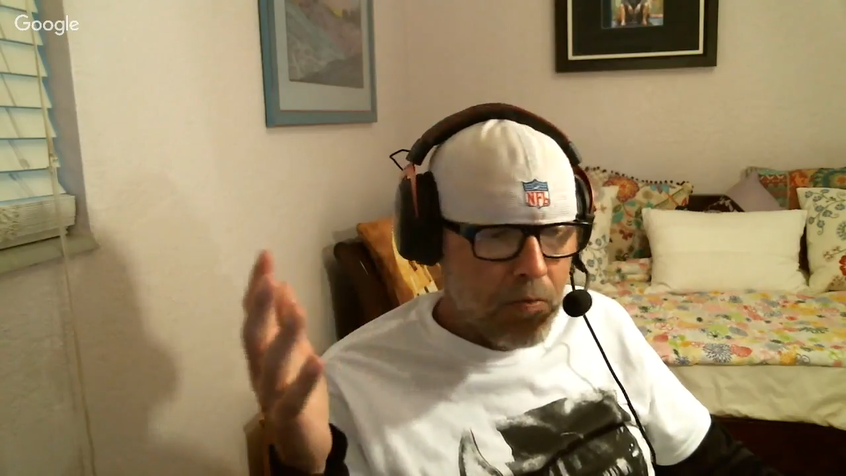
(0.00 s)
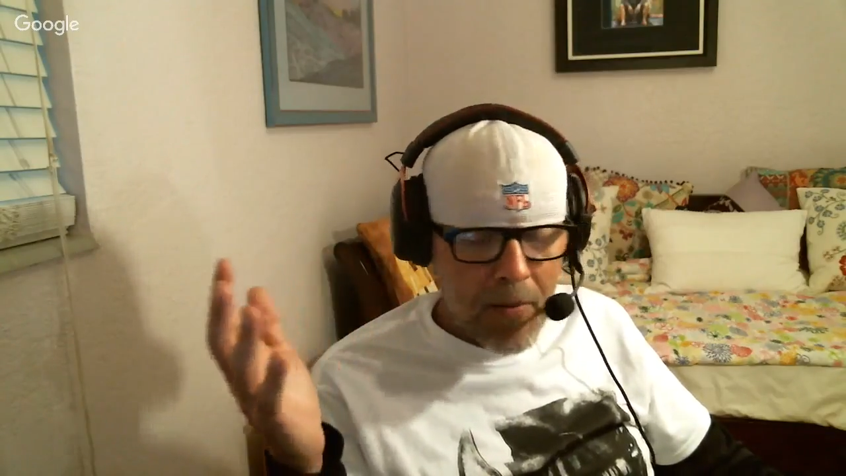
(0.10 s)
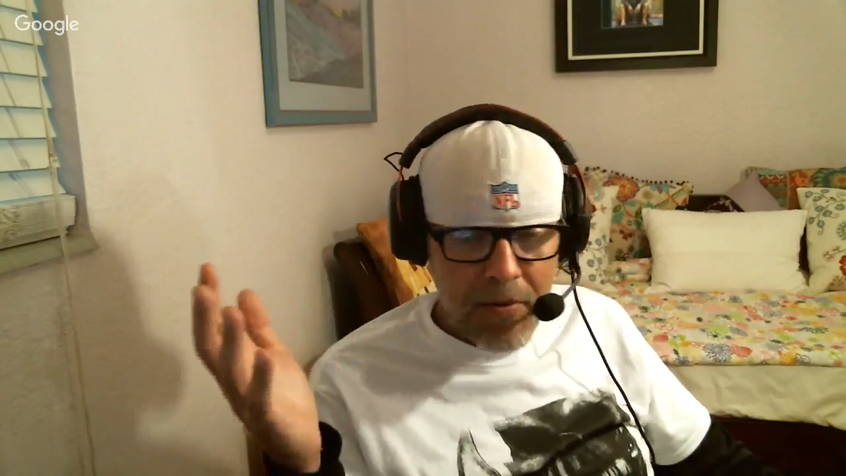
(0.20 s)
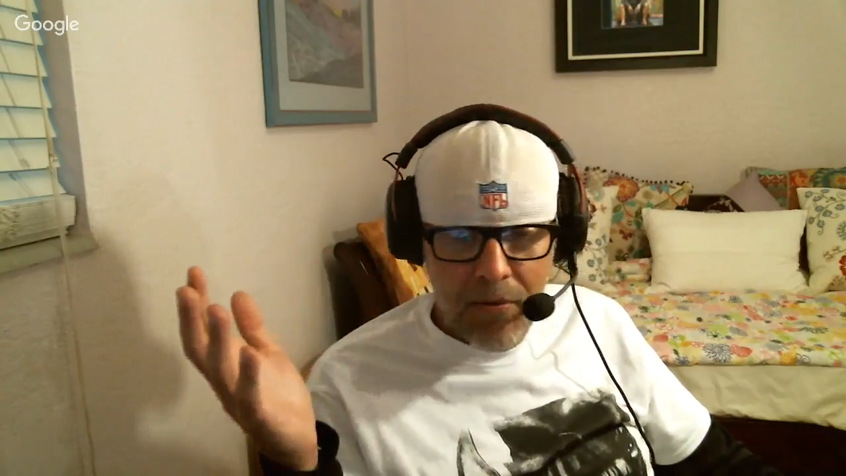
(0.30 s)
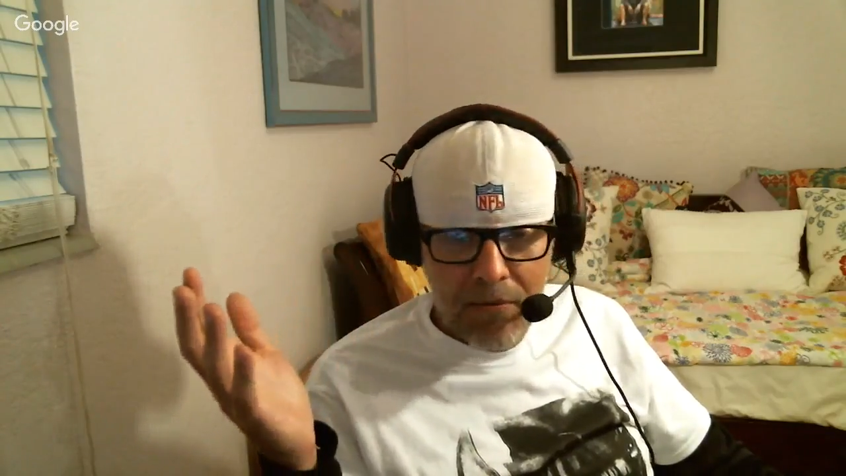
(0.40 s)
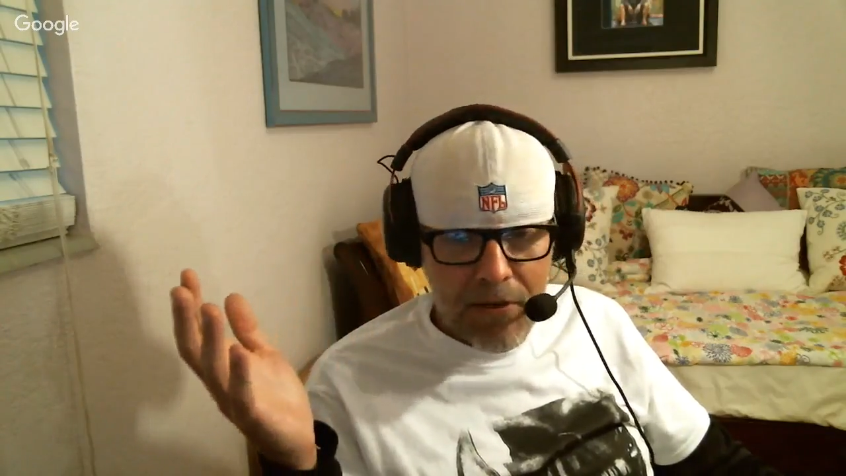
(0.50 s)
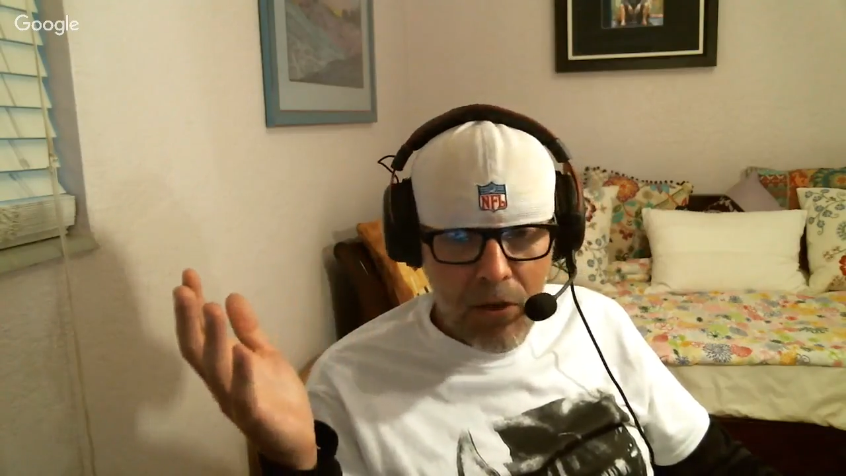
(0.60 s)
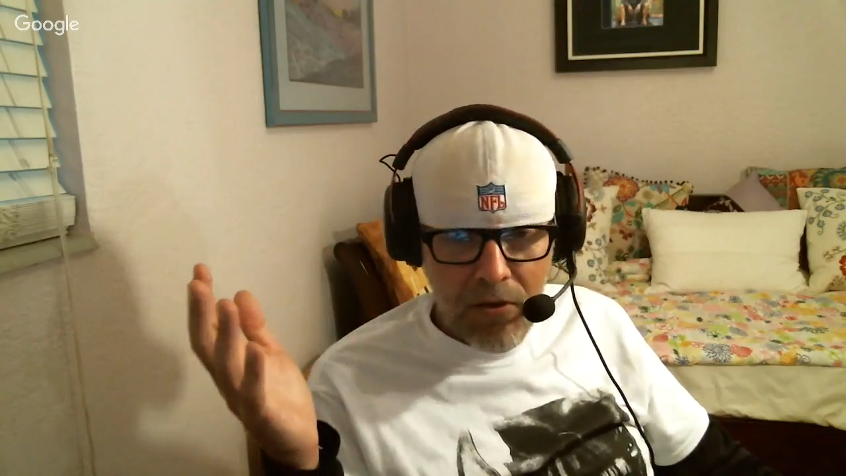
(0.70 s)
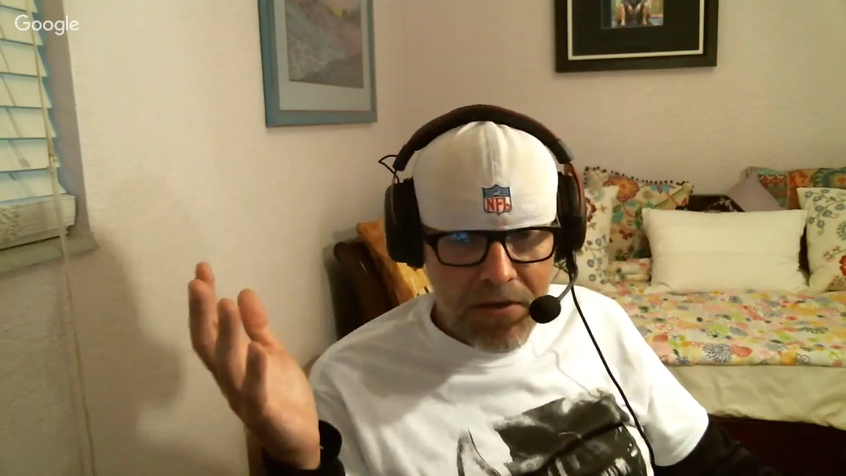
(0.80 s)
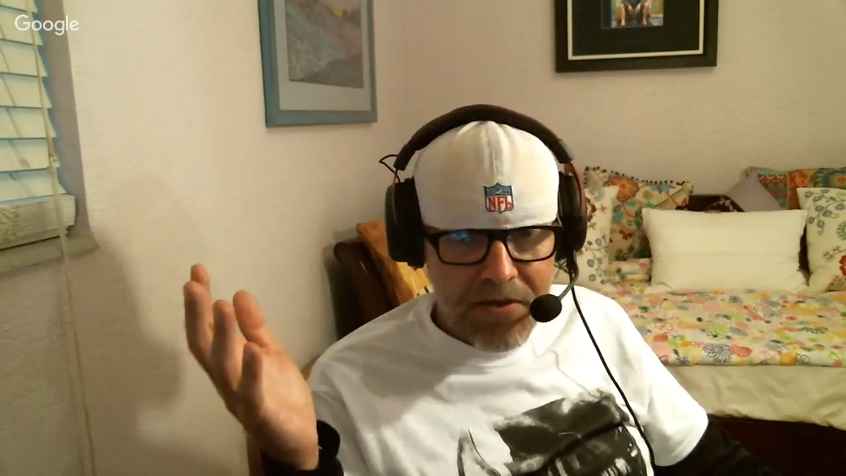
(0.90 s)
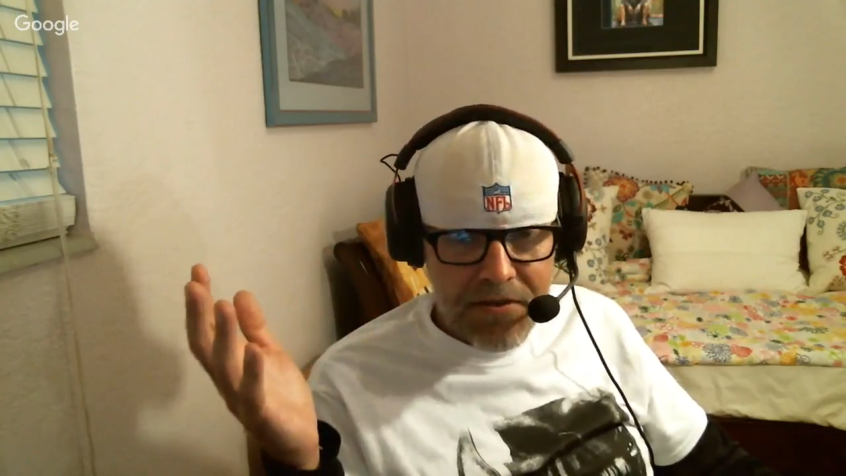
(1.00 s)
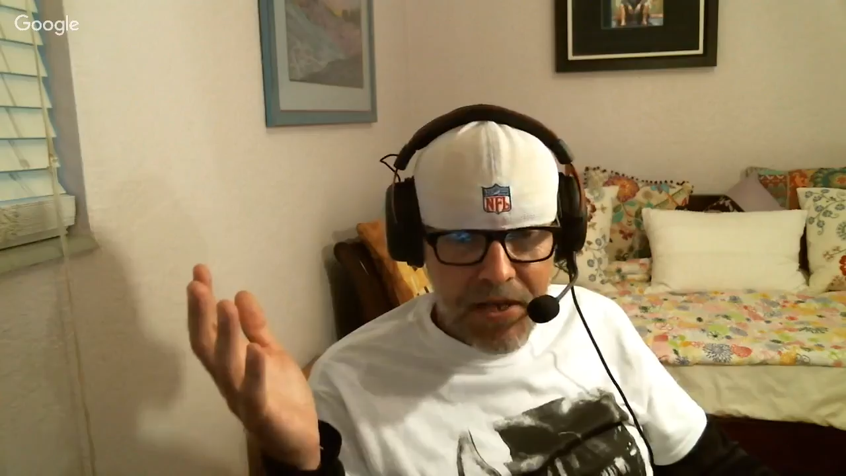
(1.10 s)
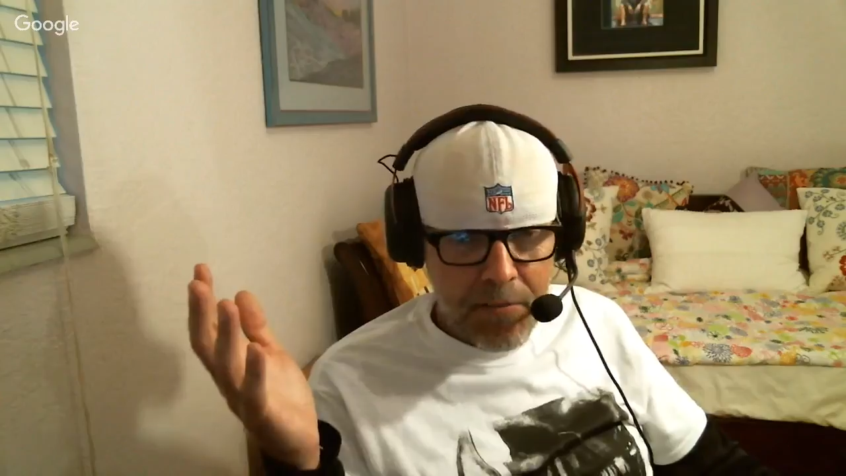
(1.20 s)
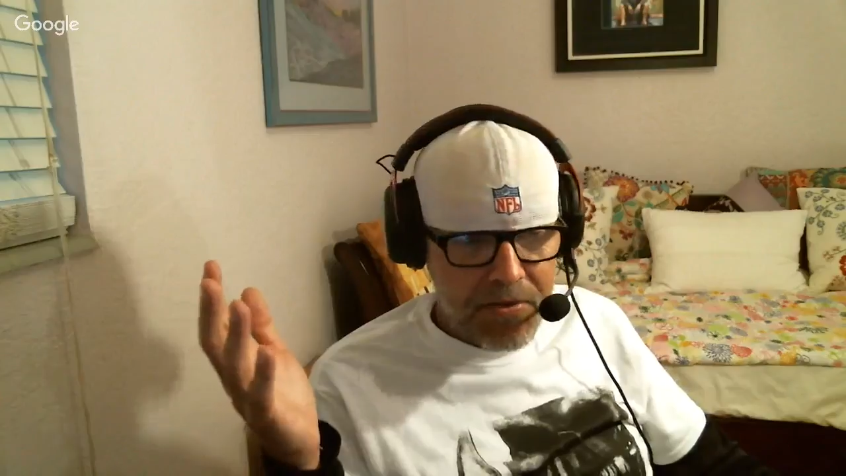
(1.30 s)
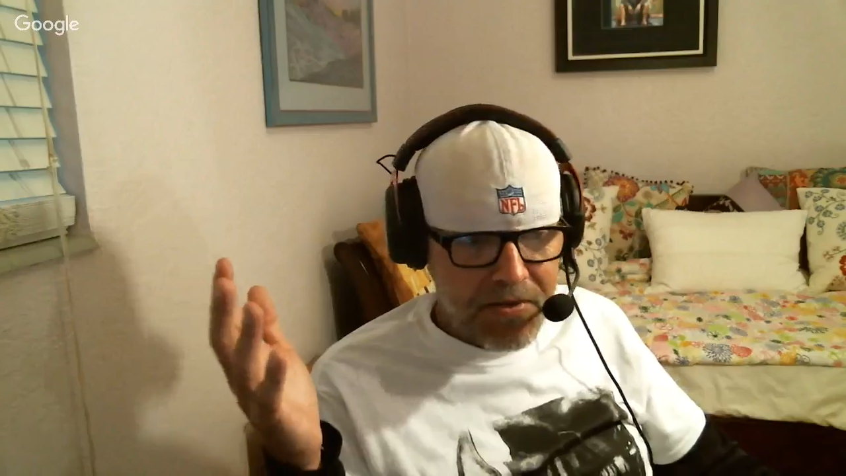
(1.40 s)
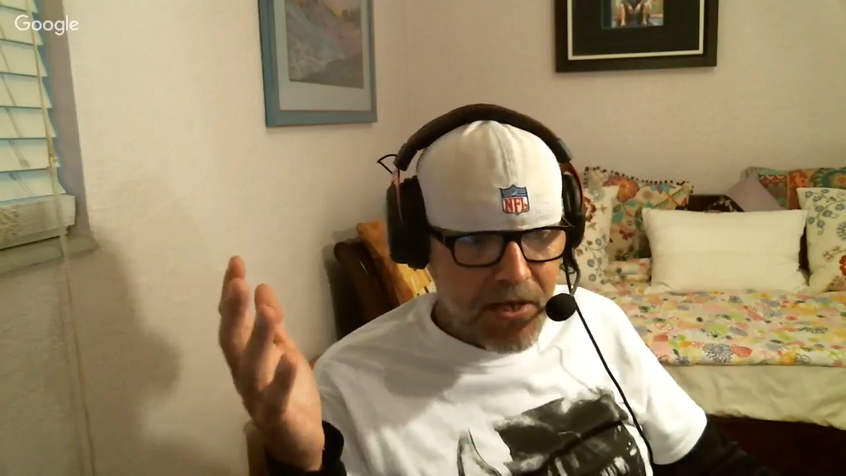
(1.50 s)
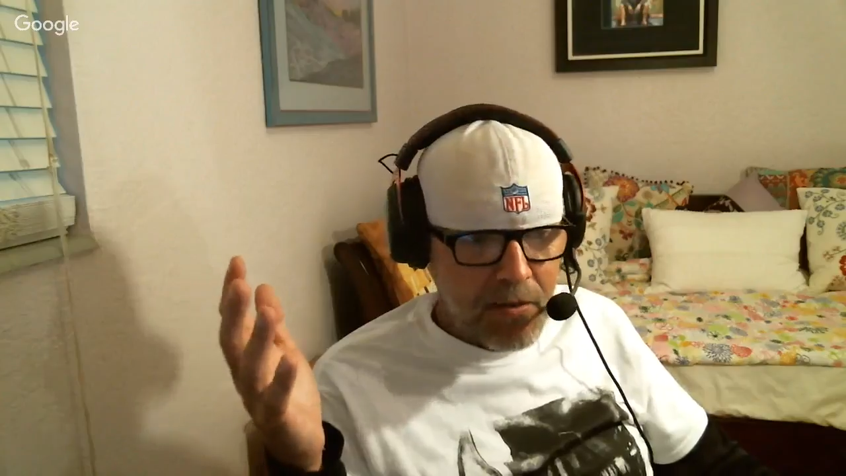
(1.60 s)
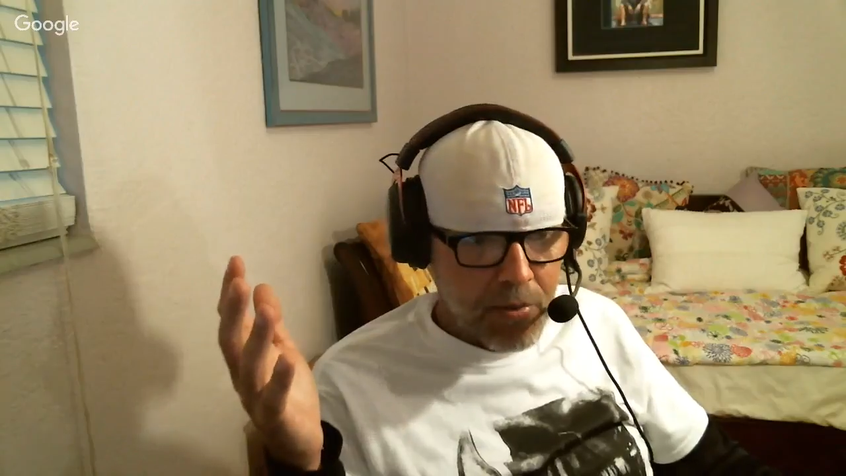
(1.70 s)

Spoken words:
probably less than 10%.